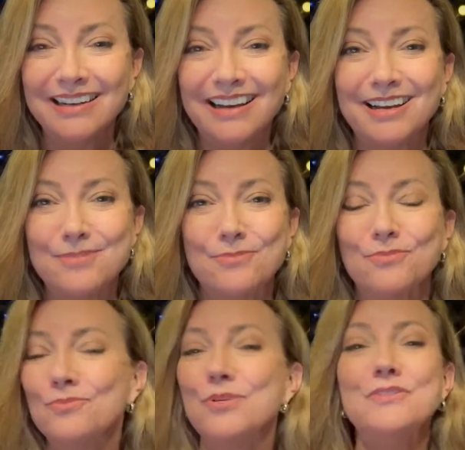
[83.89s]
Um,
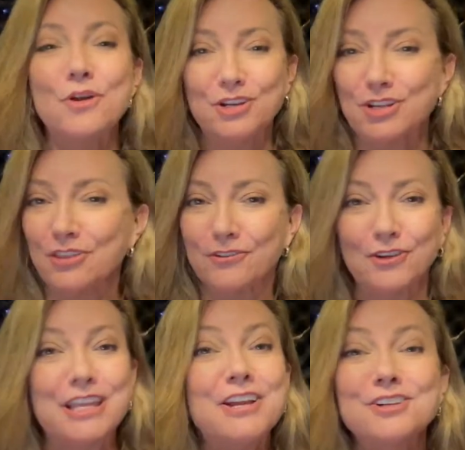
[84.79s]
we've known each other for
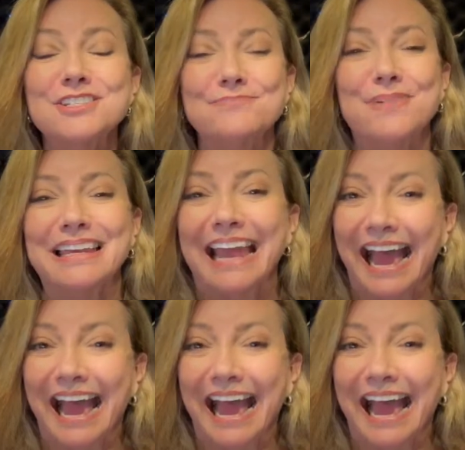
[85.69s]
years, but